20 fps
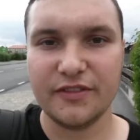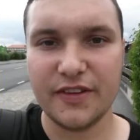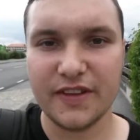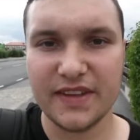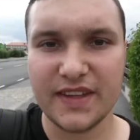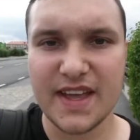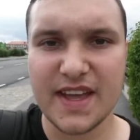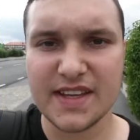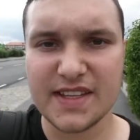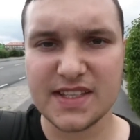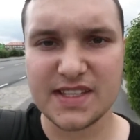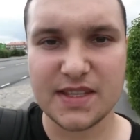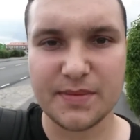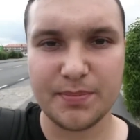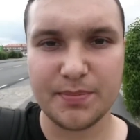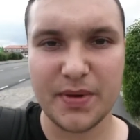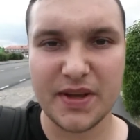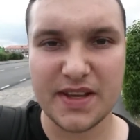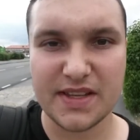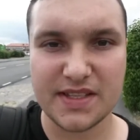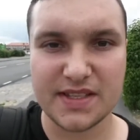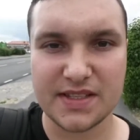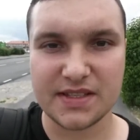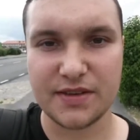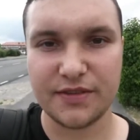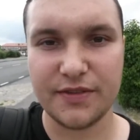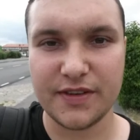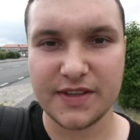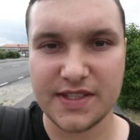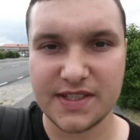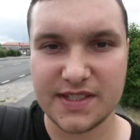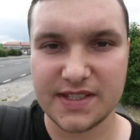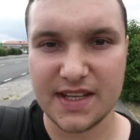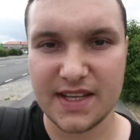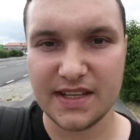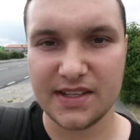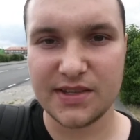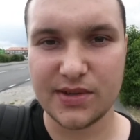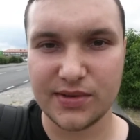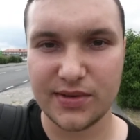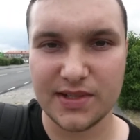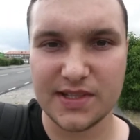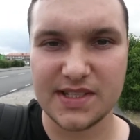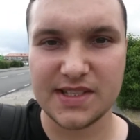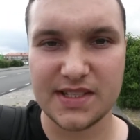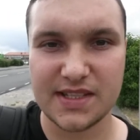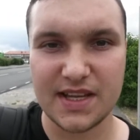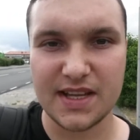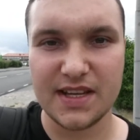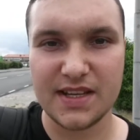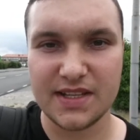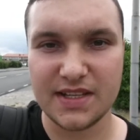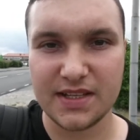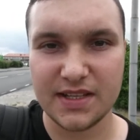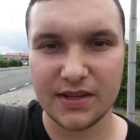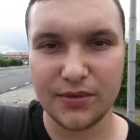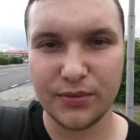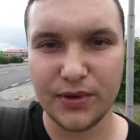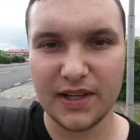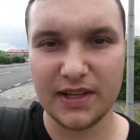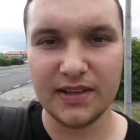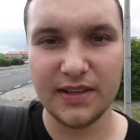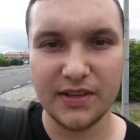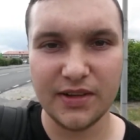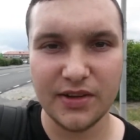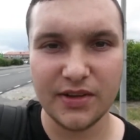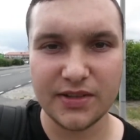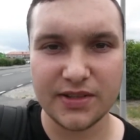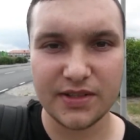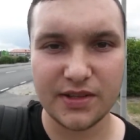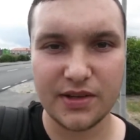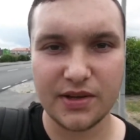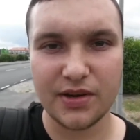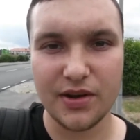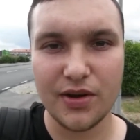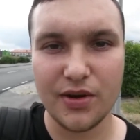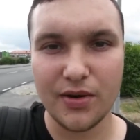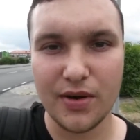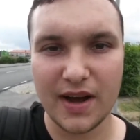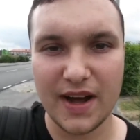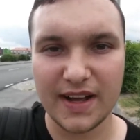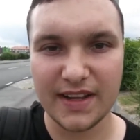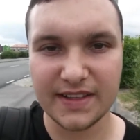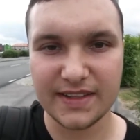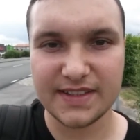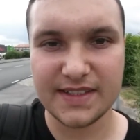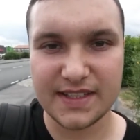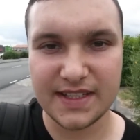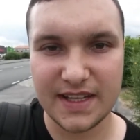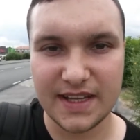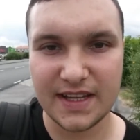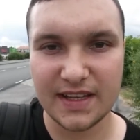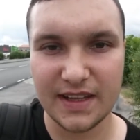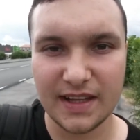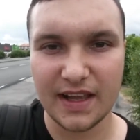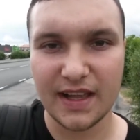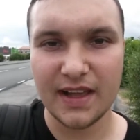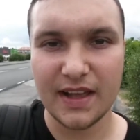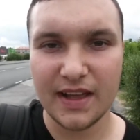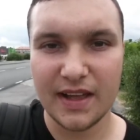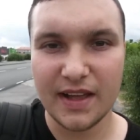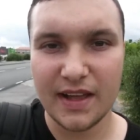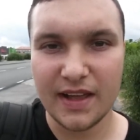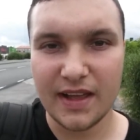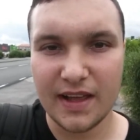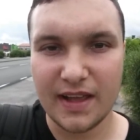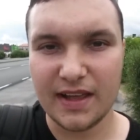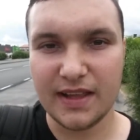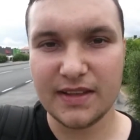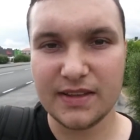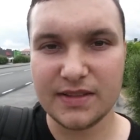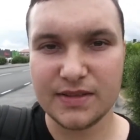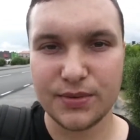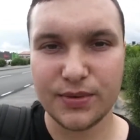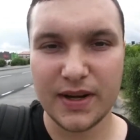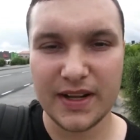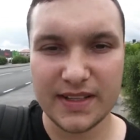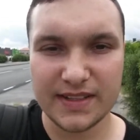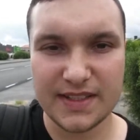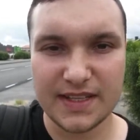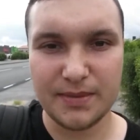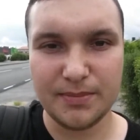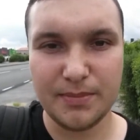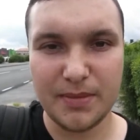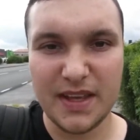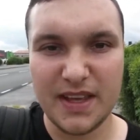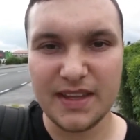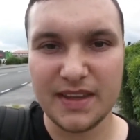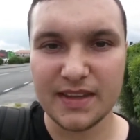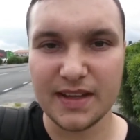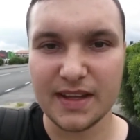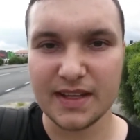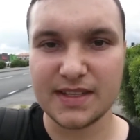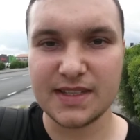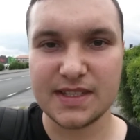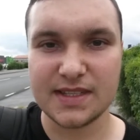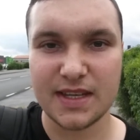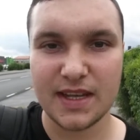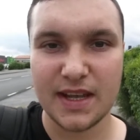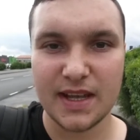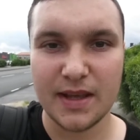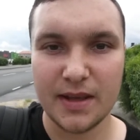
The next bus to the central station will not go until in 20 minutes.